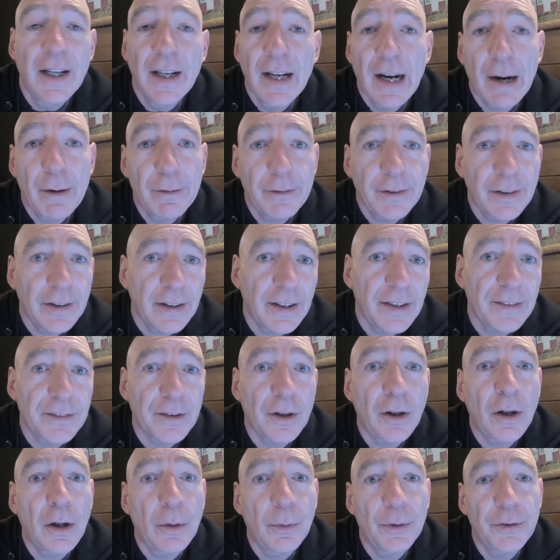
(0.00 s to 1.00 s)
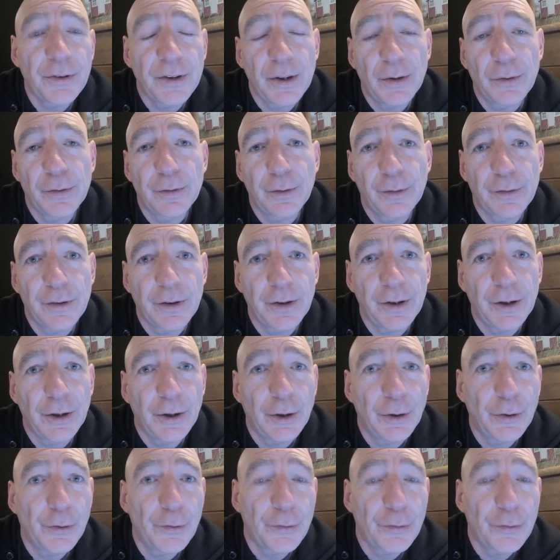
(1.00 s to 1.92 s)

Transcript: However, it's always useful to know.